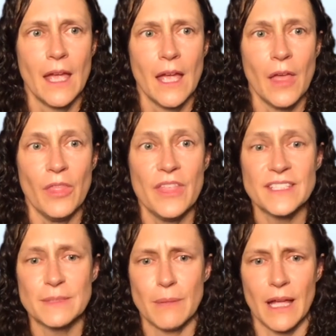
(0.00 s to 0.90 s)

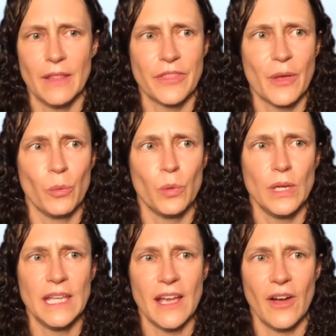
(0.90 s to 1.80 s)
This month,
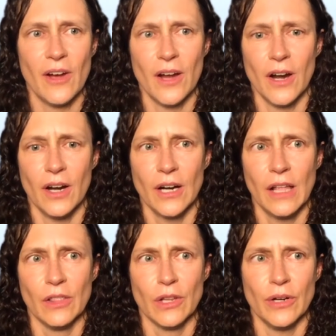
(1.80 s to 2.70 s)
we are
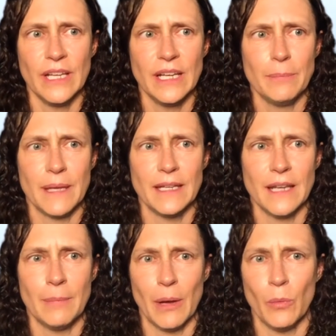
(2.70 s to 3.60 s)
learning a
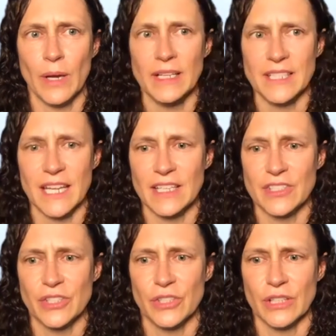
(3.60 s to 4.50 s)
bit about what it
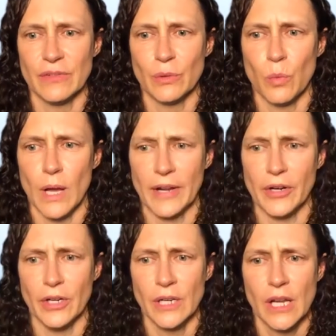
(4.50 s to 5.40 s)
takes to deliver
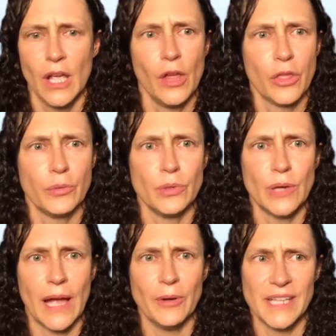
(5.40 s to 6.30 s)
water
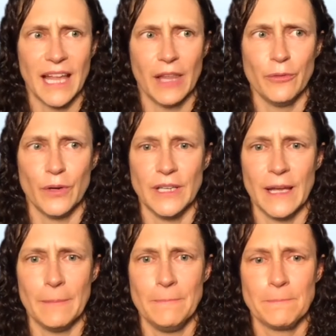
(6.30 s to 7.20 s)
throughout
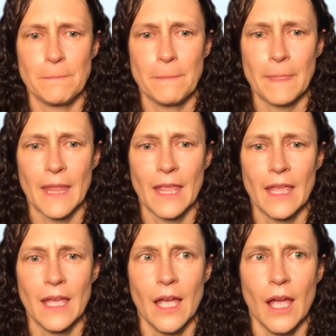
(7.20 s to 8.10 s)
California.
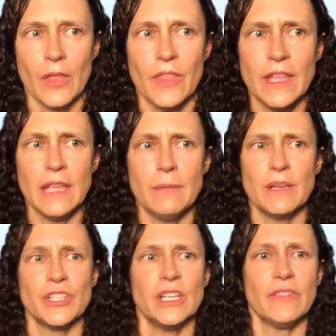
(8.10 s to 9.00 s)
The
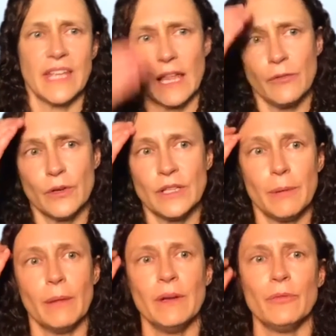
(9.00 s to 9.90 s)
mission of the California
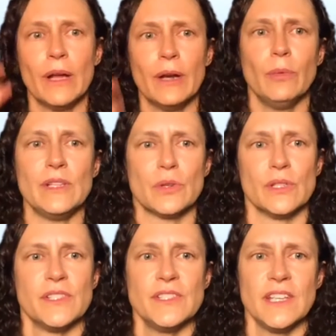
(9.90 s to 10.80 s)
Department of Water
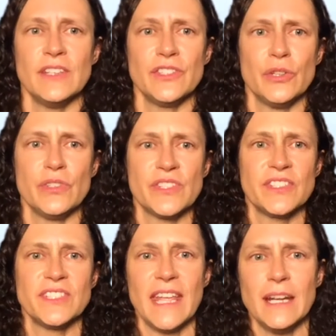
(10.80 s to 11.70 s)
Resources is to
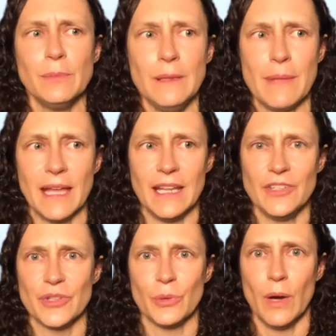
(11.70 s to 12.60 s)
sustainably
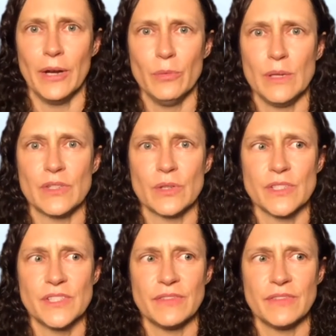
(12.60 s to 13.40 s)
manage the water resources of